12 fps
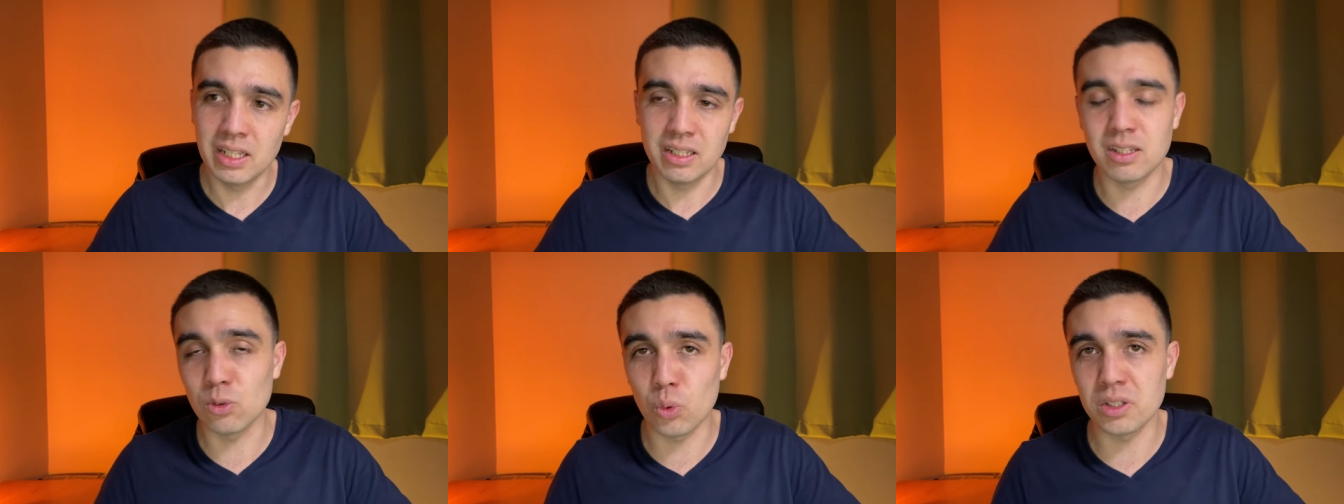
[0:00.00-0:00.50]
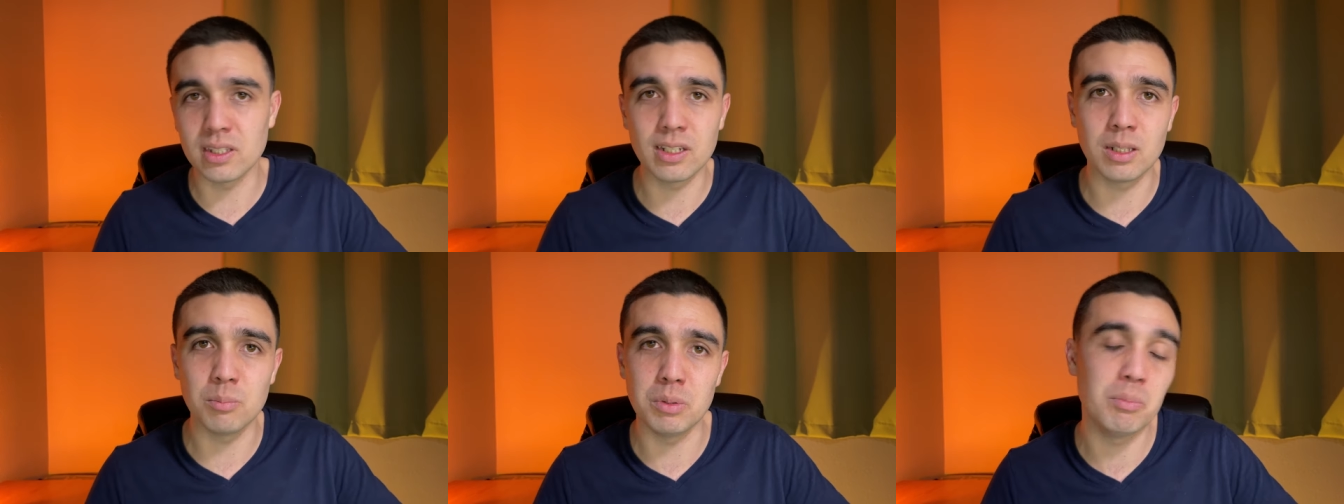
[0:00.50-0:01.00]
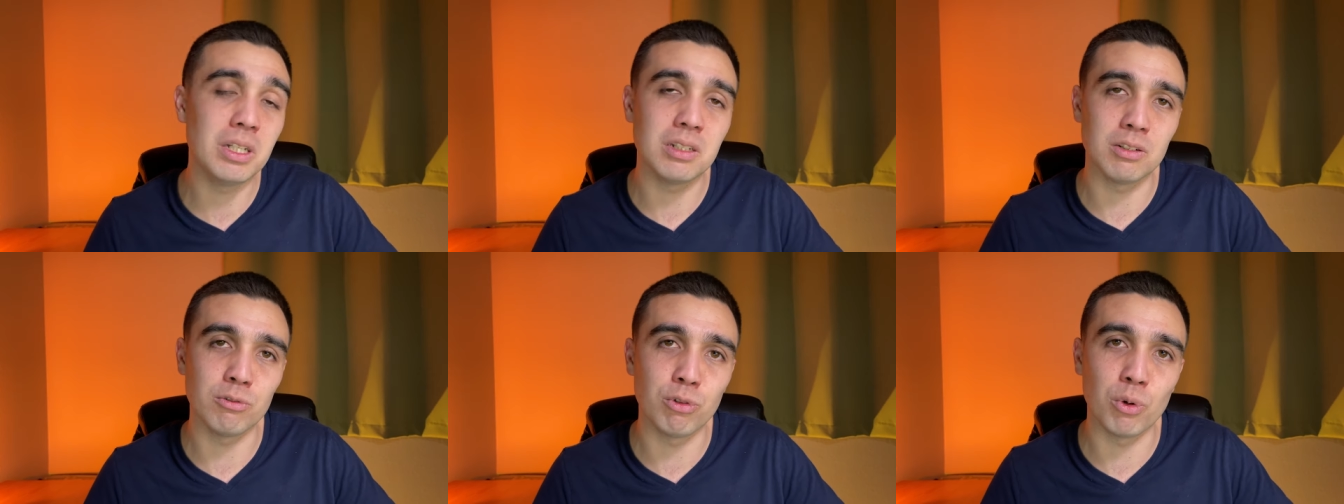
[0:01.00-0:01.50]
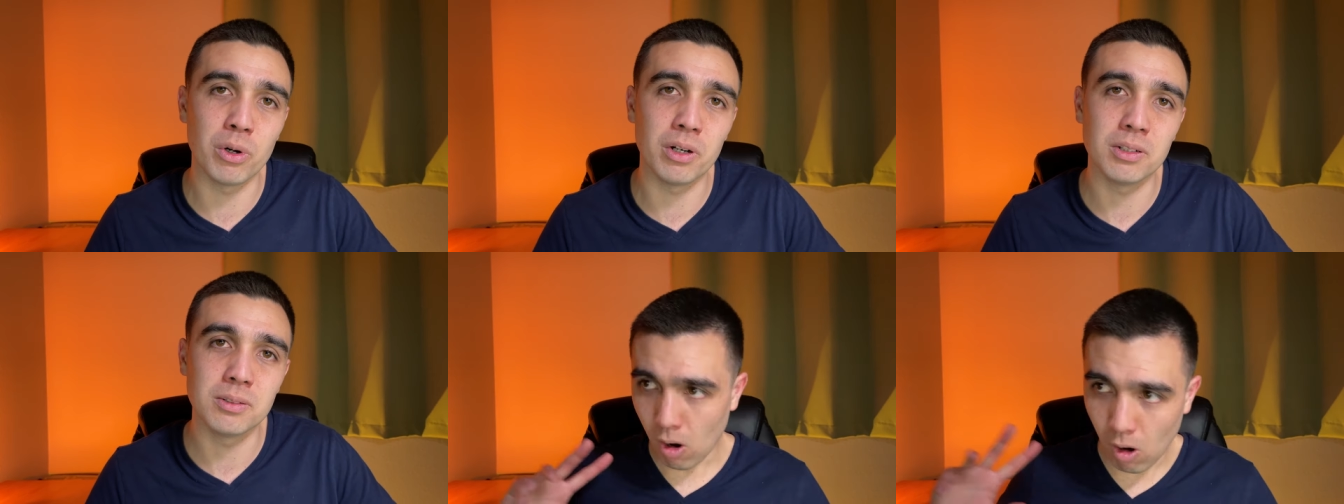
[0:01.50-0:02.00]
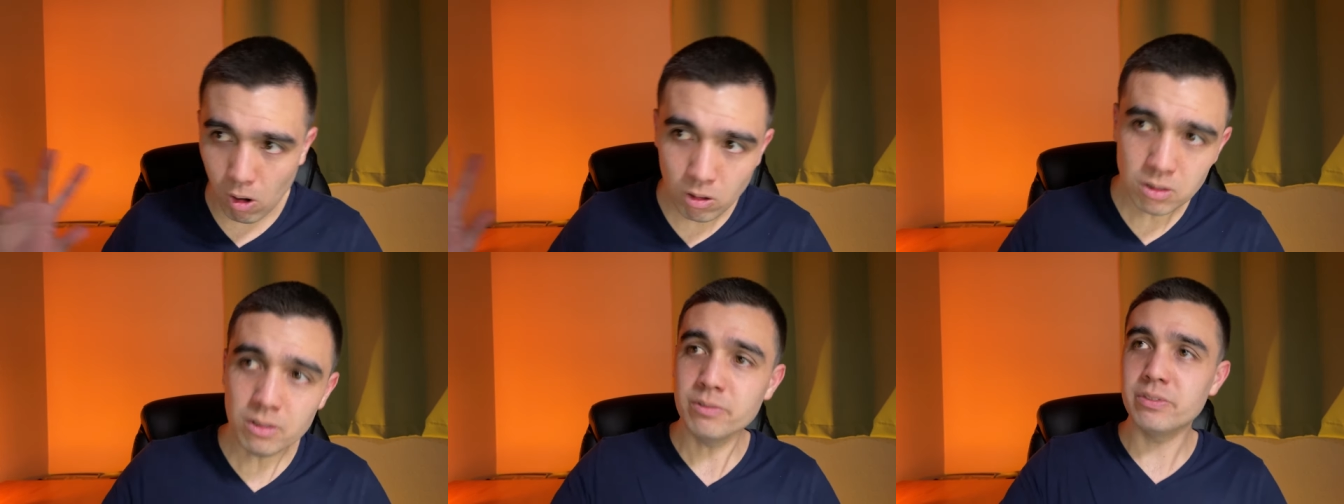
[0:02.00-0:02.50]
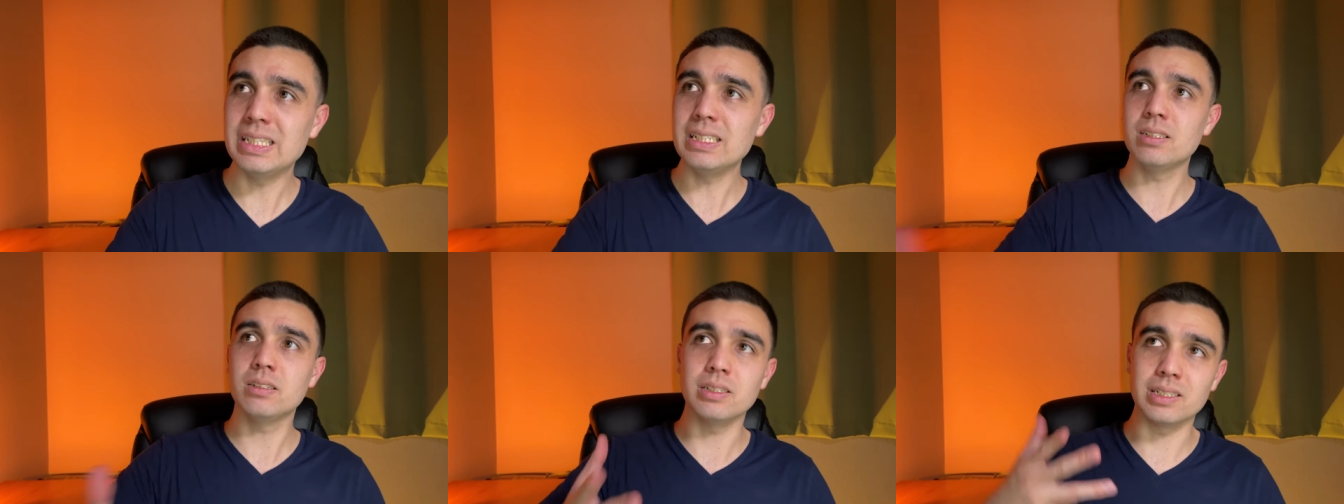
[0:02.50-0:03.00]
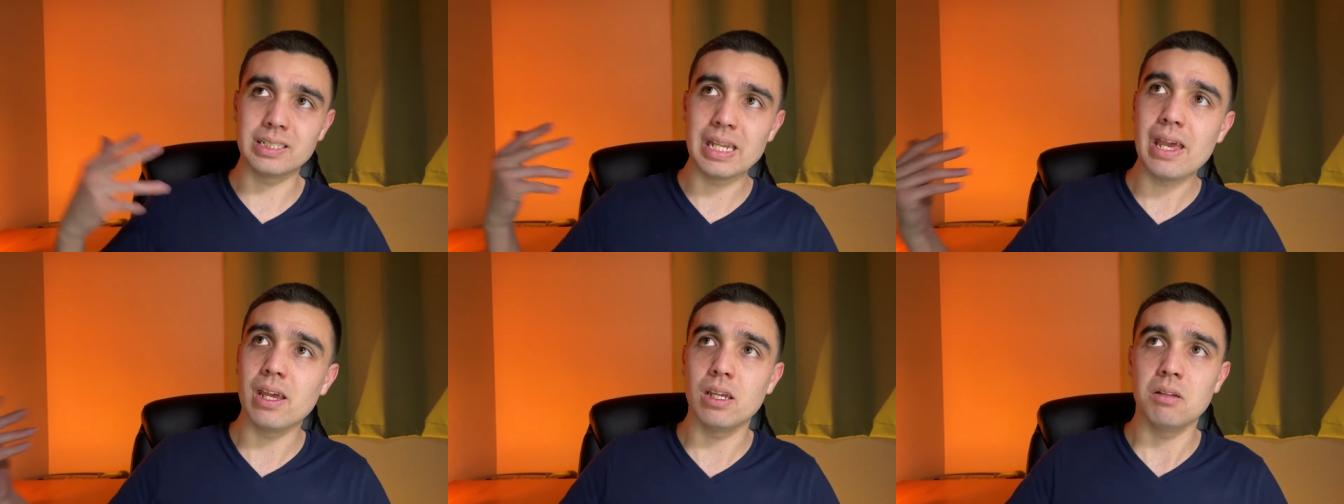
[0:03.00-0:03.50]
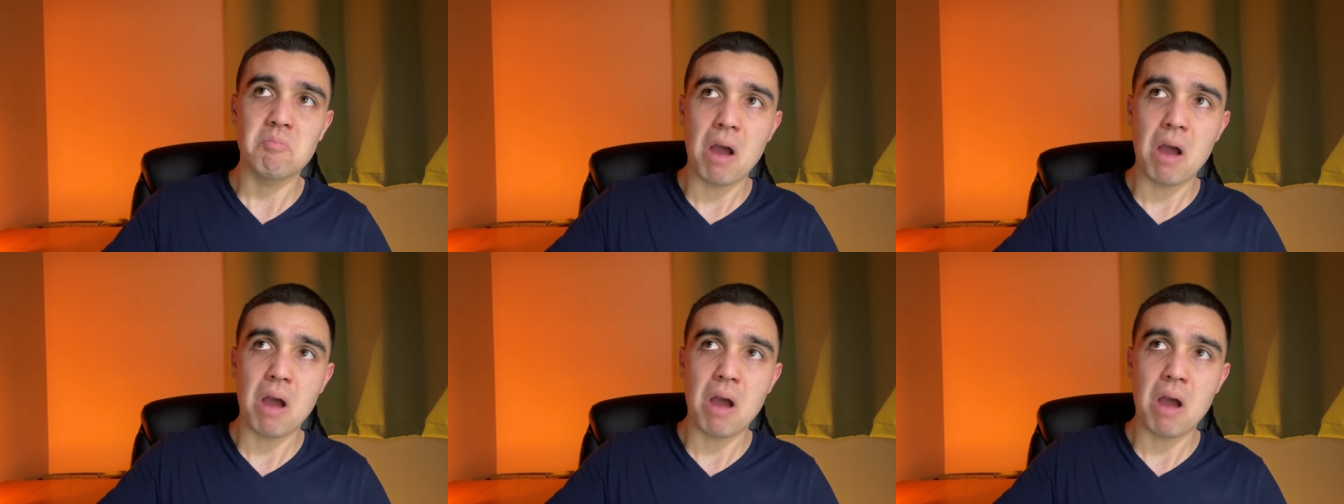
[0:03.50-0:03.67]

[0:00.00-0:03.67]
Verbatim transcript: than what they can be minted for. All of this to say,